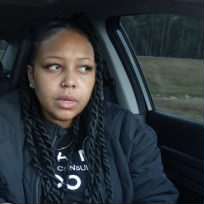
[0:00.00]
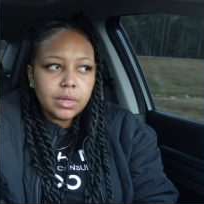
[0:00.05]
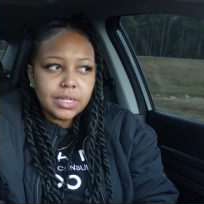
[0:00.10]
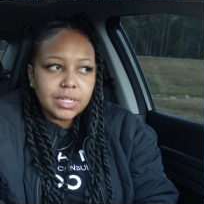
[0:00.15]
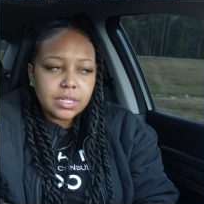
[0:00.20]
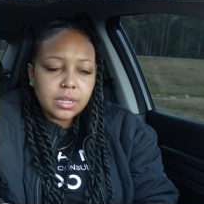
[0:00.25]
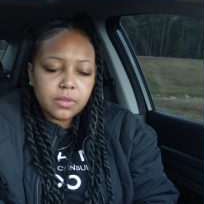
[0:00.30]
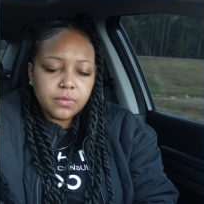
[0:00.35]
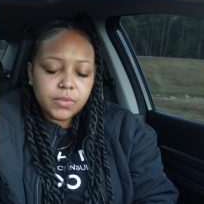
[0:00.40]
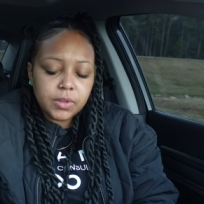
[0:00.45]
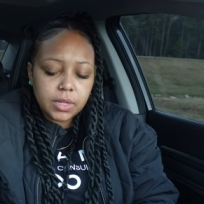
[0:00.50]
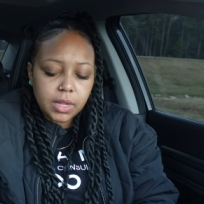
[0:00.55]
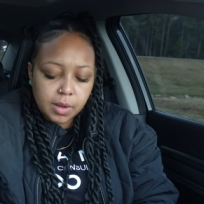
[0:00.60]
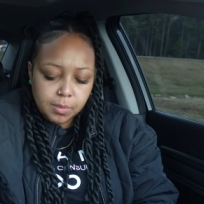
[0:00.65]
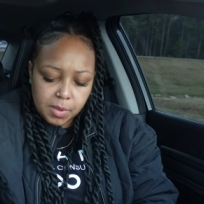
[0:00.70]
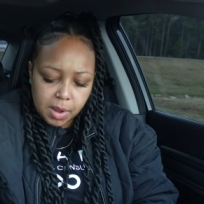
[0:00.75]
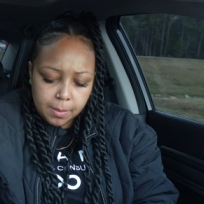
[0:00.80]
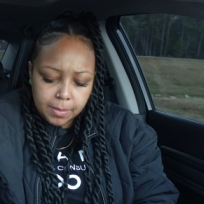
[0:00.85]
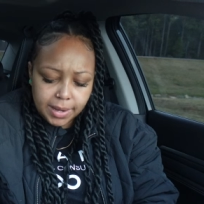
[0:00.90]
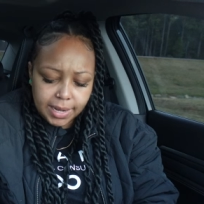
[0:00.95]
because I feel like
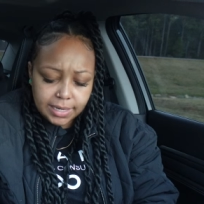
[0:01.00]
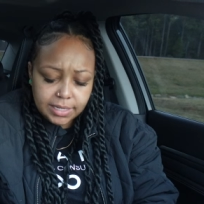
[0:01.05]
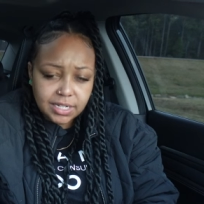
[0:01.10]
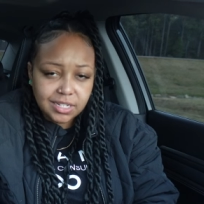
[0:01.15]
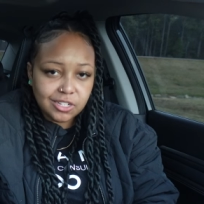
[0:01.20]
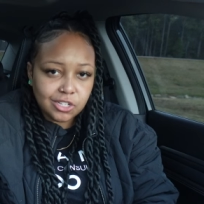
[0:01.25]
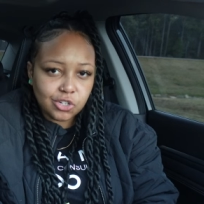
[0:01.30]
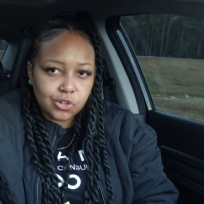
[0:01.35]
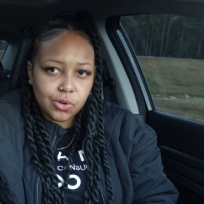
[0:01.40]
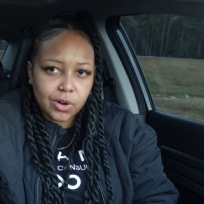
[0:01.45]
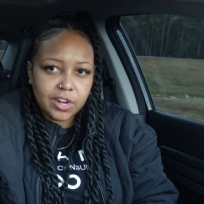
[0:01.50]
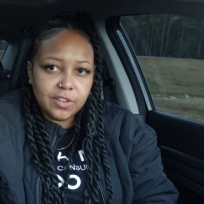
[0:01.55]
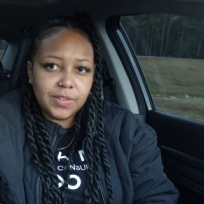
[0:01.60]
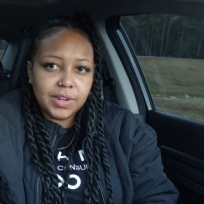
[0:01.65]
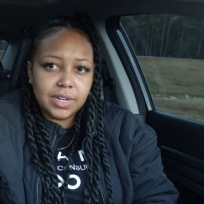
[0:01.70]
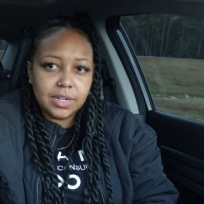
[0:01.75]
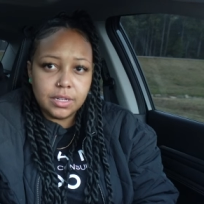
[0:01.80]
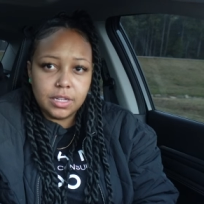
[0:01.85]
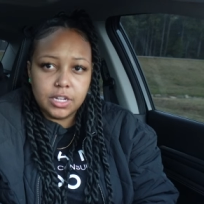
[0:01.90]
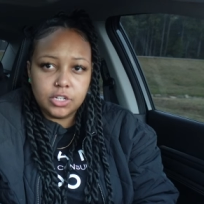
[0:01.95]
my body is
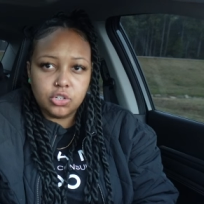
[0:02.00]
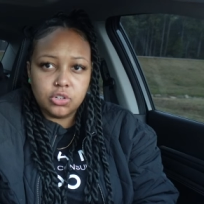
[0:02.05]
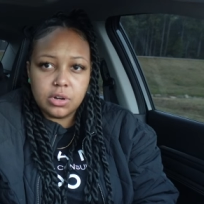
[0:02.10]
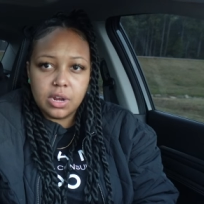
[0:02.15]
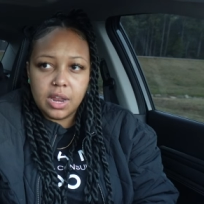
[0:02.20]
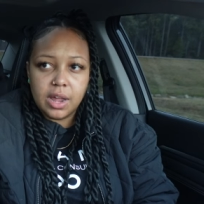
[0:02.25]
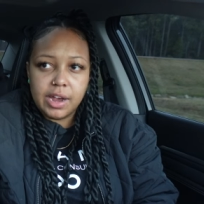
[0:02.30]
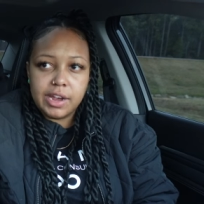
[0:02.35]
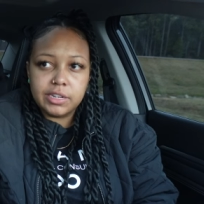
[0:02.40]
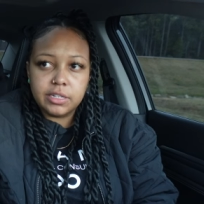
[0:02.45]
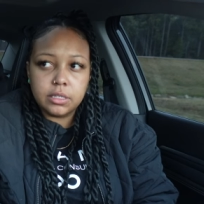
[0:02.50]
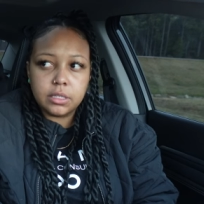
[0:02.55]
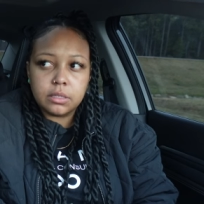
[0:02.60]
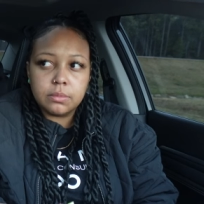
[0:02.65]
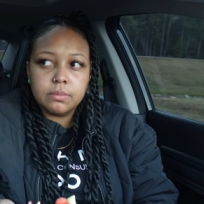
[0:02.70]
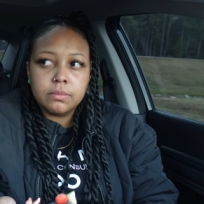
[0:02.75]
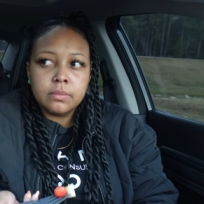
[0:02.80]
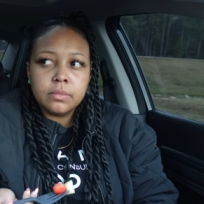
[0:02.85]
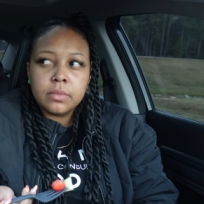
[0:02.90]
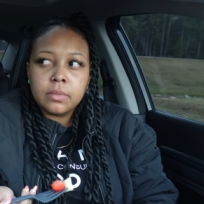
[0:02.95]
craving electrolytes
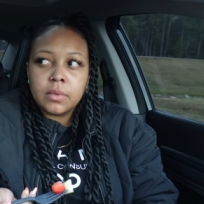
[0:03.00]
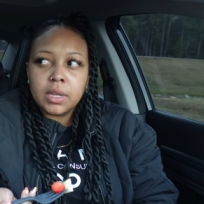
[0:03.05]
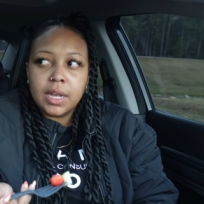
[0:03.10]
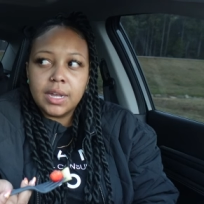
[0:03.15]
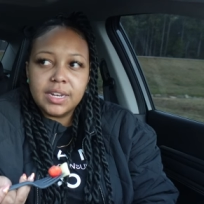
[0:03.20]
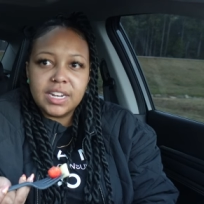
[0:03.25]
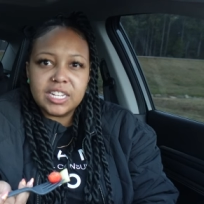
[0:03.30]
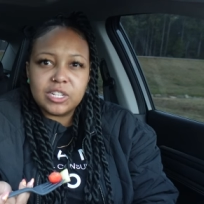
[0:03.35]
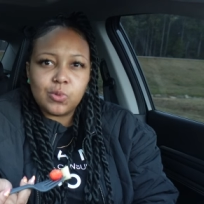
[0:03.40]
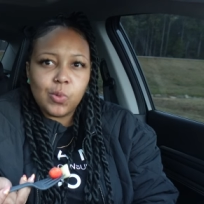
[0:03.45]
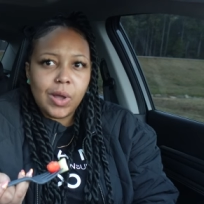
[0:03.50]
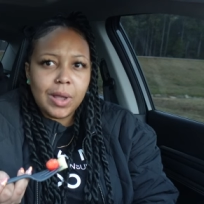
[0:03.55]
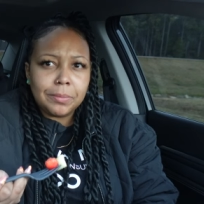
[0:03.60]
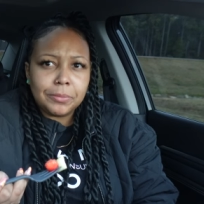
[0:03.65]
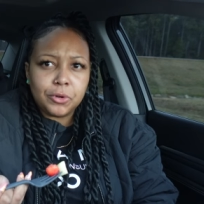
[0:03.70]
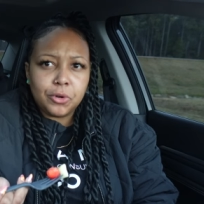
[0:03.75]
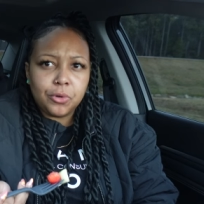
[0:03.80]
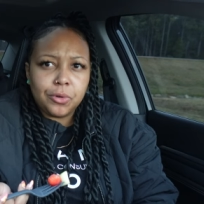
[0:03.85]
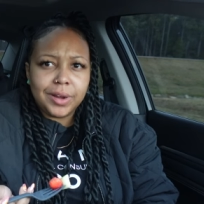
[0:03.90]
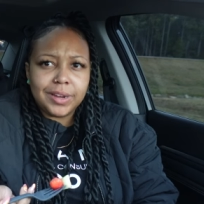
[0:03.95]
and that's why
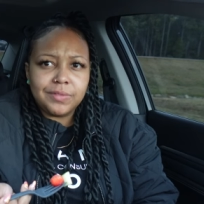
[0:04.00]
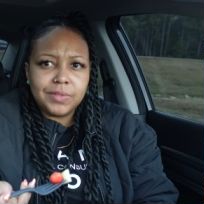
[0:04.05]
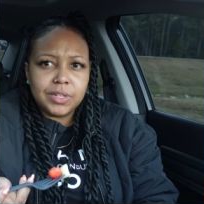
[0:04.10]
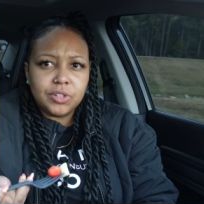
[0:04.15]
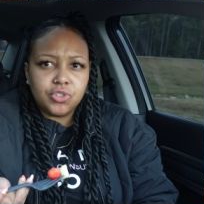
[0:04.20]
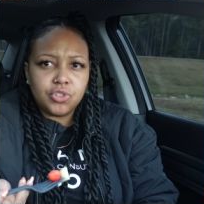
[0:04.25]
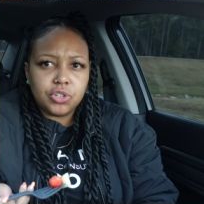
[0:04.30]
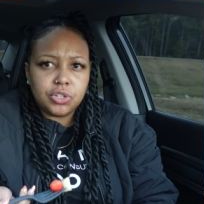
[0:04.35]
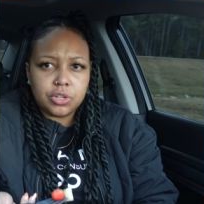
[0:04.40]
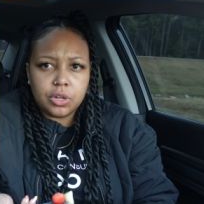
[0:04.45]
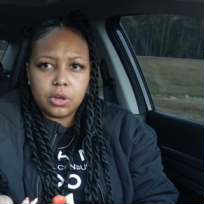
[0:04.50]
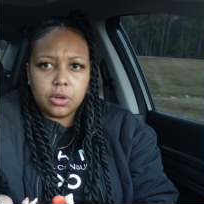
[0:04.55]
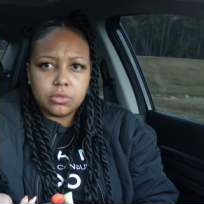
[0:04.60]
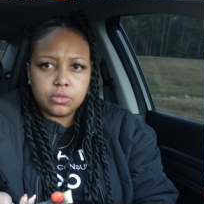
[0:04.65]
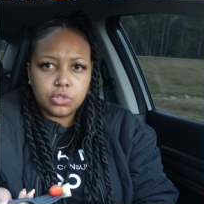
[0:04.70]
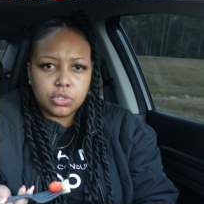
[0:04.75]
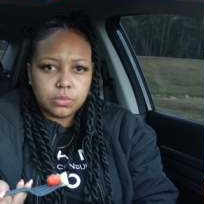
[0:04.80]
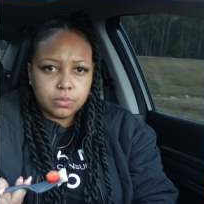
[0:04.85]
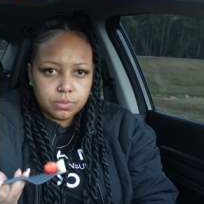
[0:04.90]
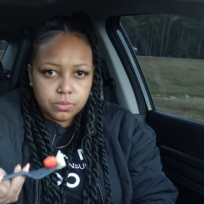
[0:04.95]
I'm craving
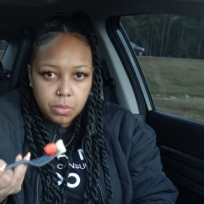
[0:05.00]
salt.